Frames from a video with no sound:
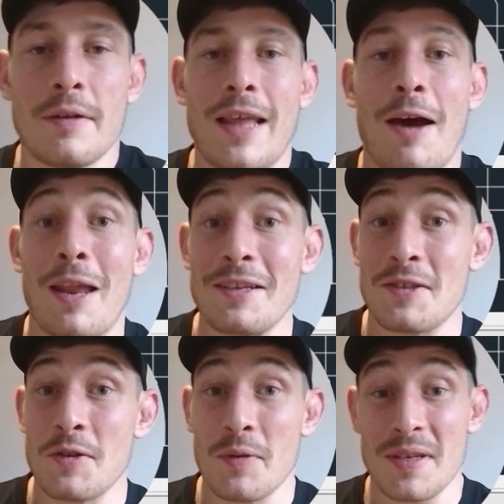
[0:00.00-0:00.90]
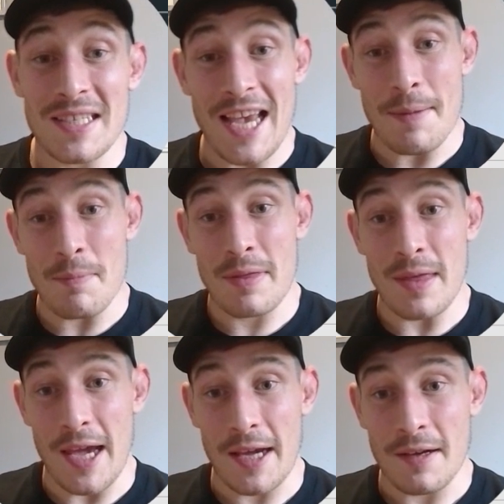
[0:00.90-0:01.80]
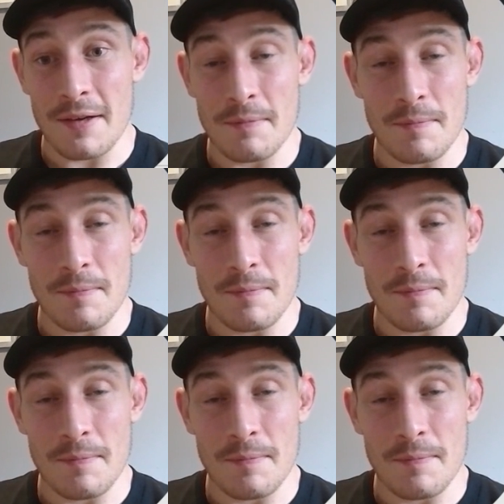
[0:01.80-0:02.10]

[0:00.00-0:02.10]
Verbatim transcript: Now let's do the same thing,